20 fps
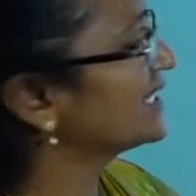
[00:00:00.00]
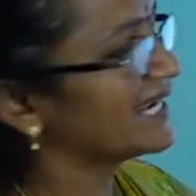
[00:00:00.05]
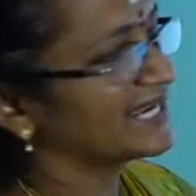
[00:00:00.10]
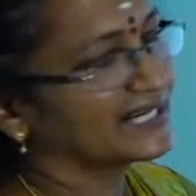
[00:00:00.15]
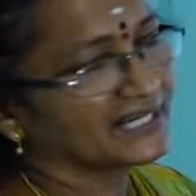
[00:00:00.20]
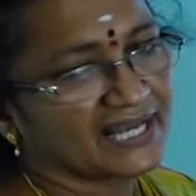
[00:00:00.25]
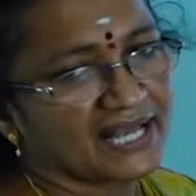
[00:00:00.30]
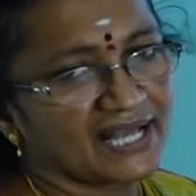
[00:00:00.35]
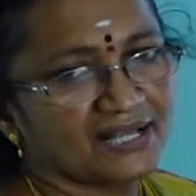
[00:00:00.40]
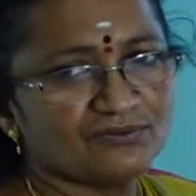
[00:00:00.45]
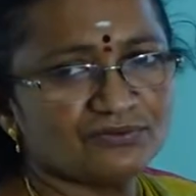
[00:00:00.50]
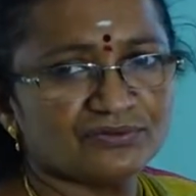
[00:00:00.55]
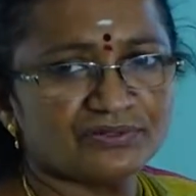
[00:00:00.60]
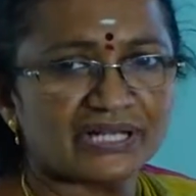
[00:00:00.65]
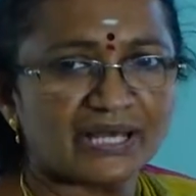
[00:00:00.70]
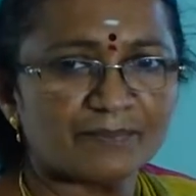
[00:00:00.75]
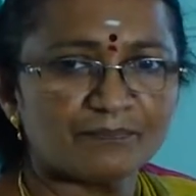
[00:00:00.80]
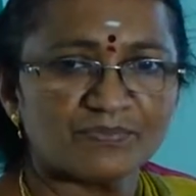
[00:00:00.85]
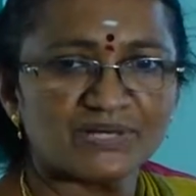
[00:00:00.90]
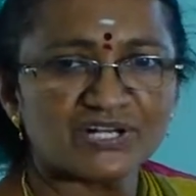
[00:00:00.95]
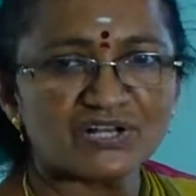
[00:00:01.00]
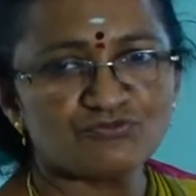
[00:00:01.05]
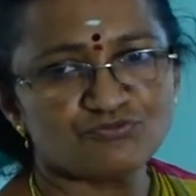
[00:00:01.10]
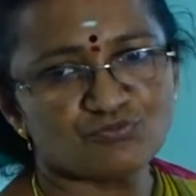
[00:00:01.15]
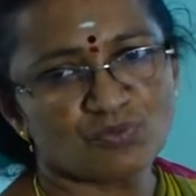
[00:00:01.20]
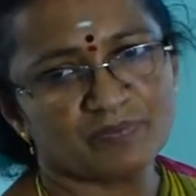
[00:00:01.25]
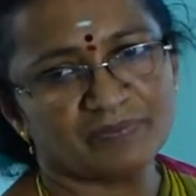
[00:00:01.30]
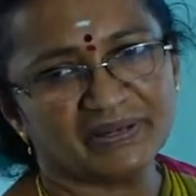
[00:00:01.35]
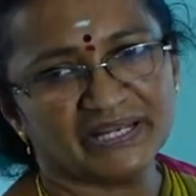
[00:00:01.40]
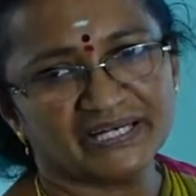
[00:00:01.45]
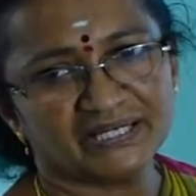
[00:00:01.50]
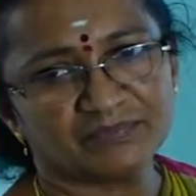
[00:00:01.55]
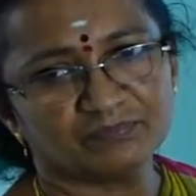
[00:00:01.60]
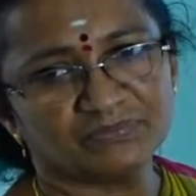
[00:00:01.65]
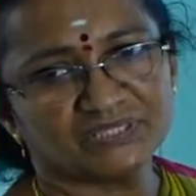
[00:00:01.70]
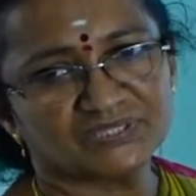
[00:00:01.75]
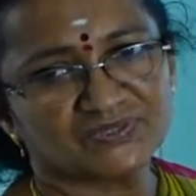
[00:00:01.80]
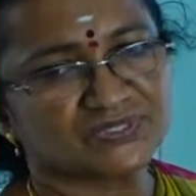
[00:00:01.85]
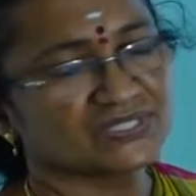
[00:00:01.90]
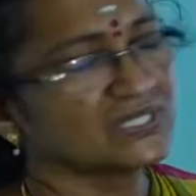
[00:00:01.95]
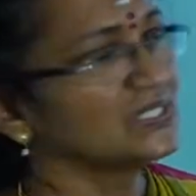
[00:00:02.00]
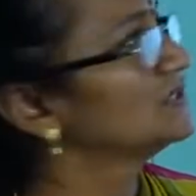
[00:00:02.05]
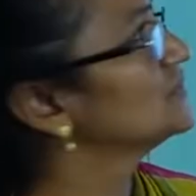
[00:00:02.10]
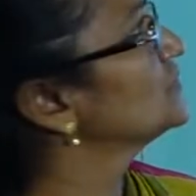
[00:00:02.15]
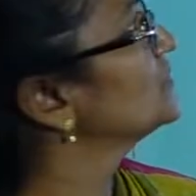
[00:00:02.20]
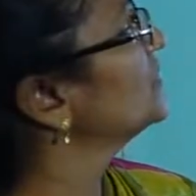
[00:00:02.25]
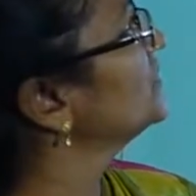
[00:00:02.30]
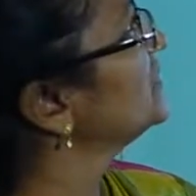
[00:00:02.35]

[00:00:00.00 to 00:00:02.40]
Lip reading: can have number of mobile numbers. So,